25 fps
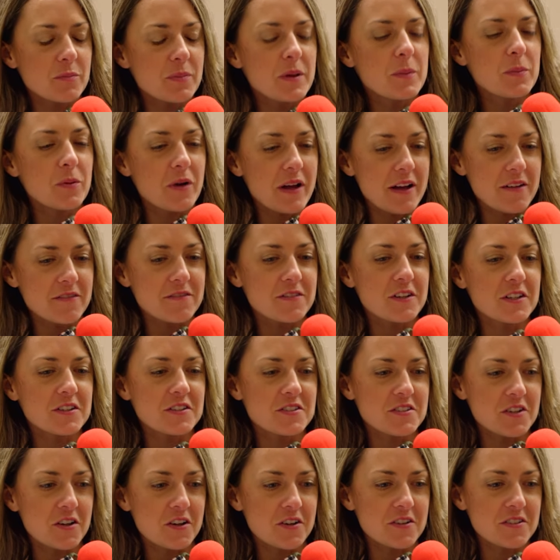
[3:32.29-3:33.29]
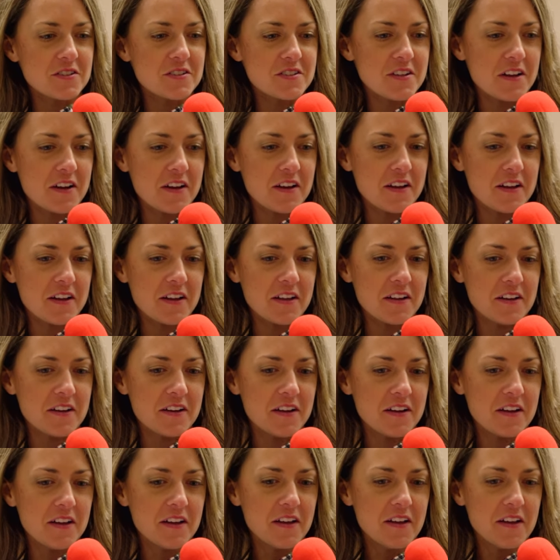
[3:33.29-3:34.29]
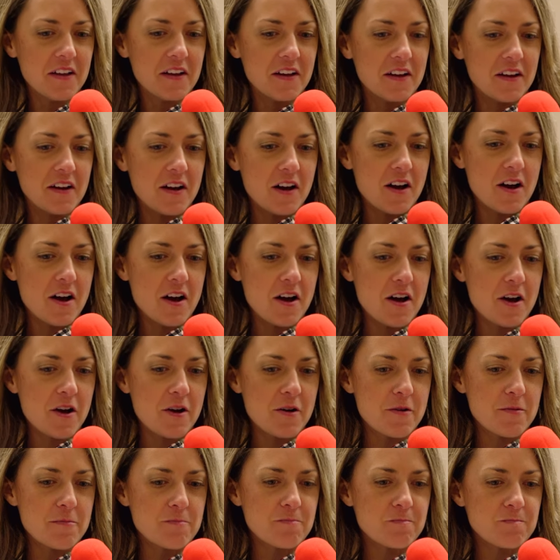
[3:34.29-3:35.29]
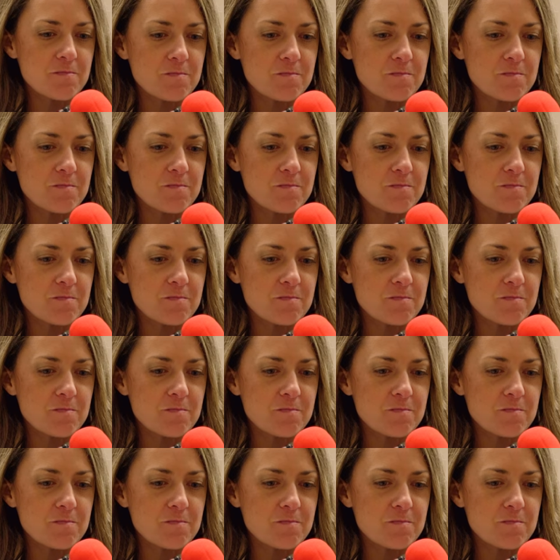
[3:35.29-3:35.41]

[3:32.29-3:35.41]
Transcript: People have concerns on, that